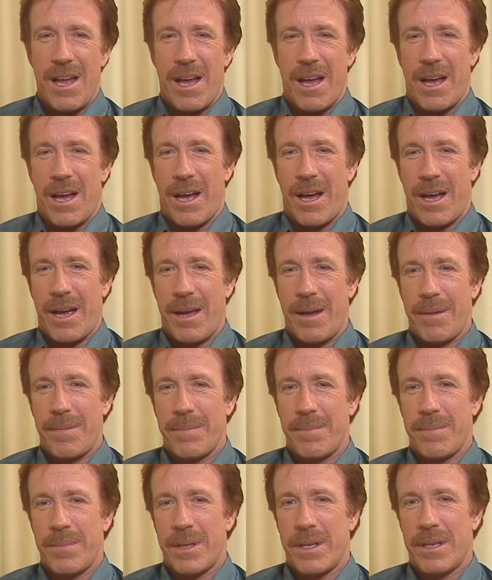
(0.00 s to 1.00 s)

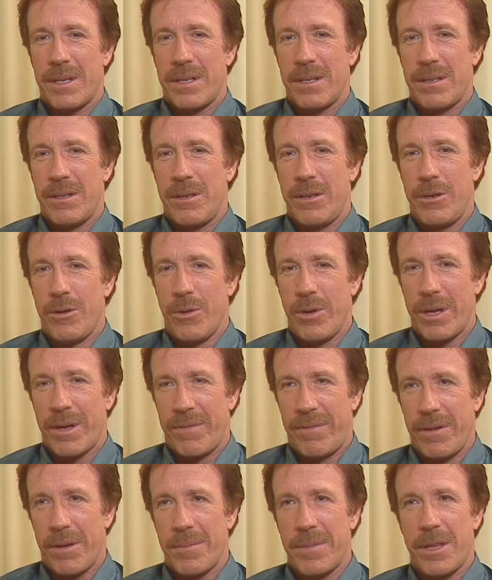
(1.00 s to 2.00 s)
I'm doing a
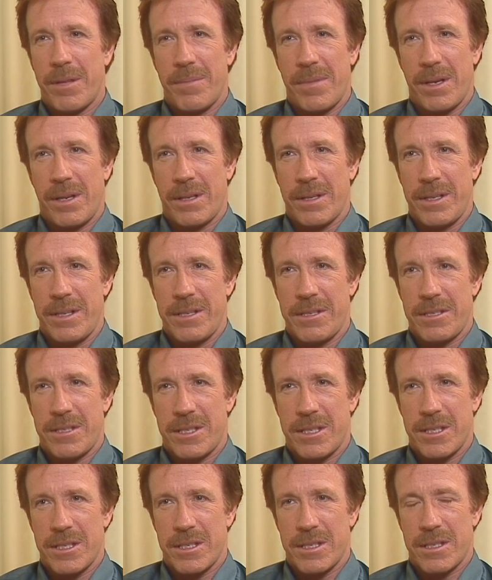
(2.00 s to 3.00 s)
film in the Middle
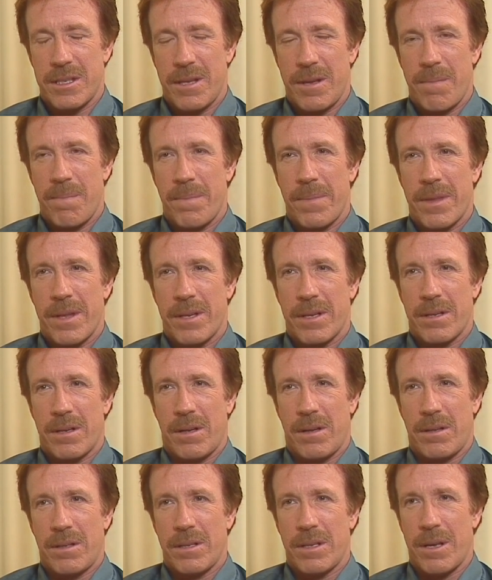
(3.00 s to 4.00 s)
East
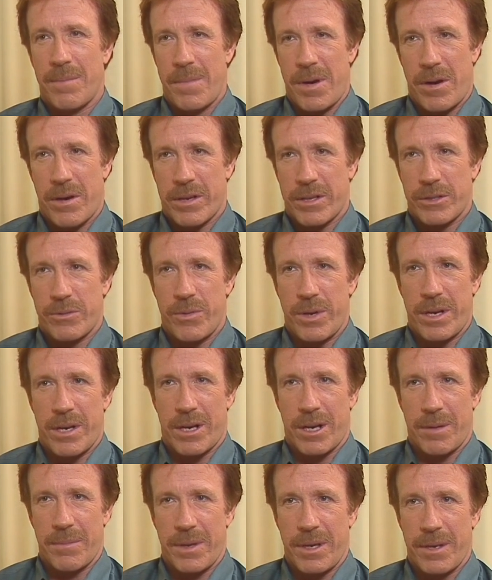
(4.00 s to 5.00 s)
called America's Red
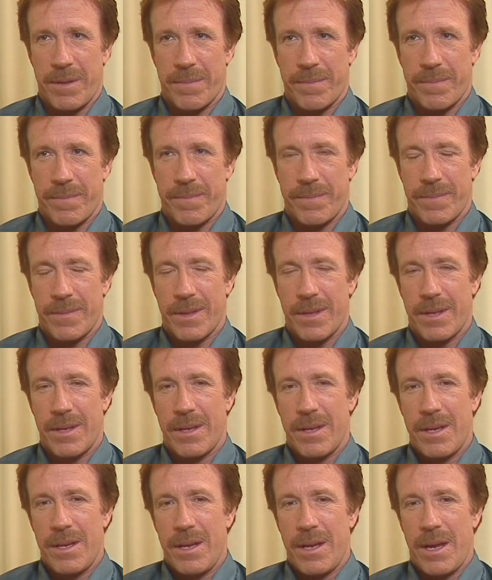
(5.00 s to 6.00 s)
Army,
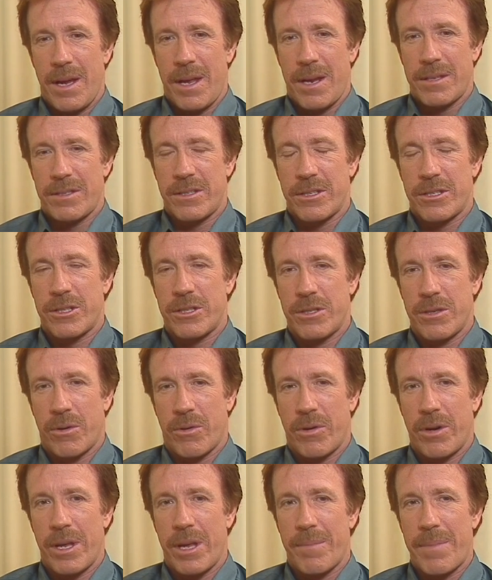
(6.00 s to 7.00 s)
and it's a
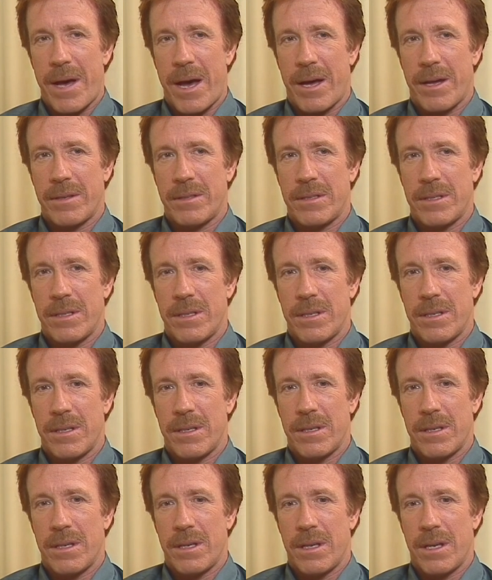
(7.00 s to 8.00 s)
story about
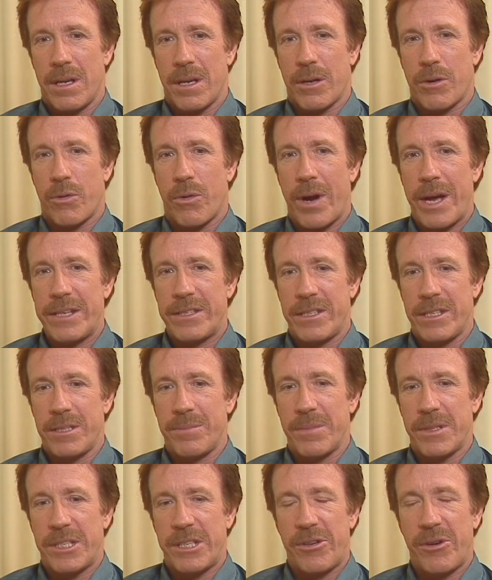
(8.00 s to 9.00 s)
a crisis
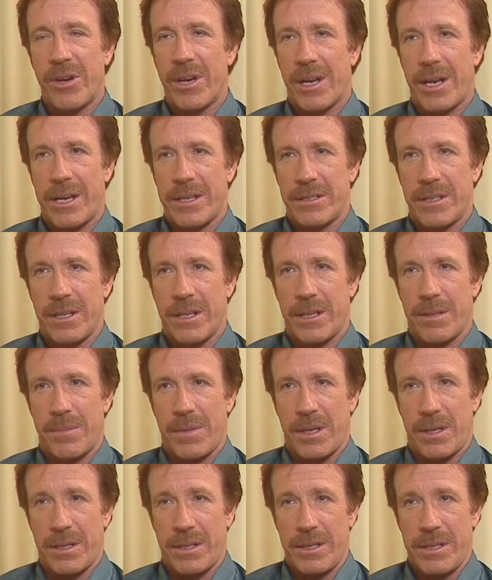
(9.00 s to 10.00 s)
materializing in the
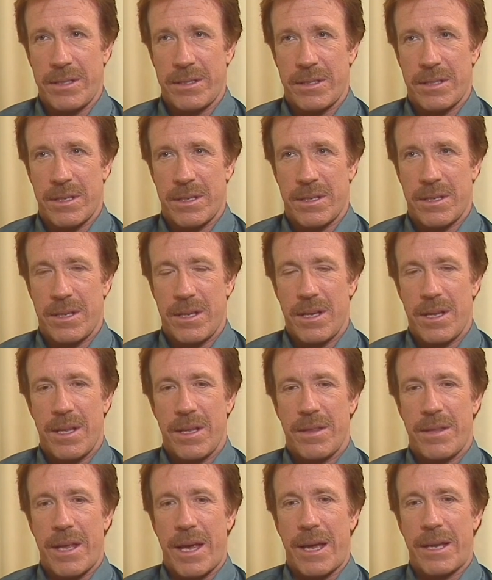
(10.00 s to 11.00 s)
Middle East
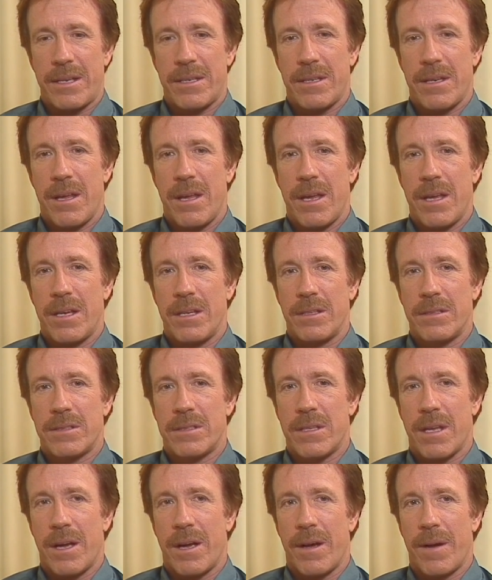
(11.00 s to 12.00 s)
that
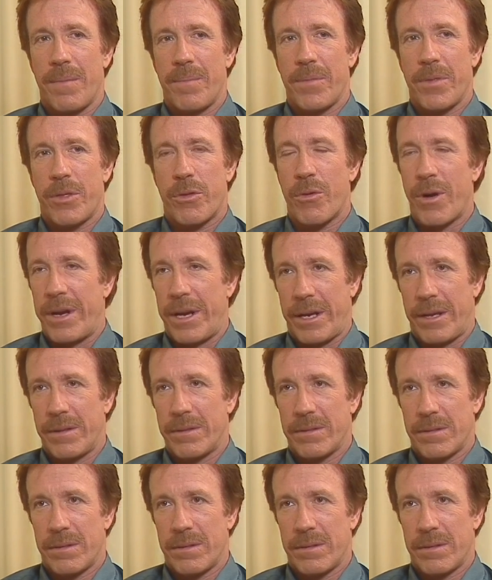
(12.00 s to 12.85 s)
is threatening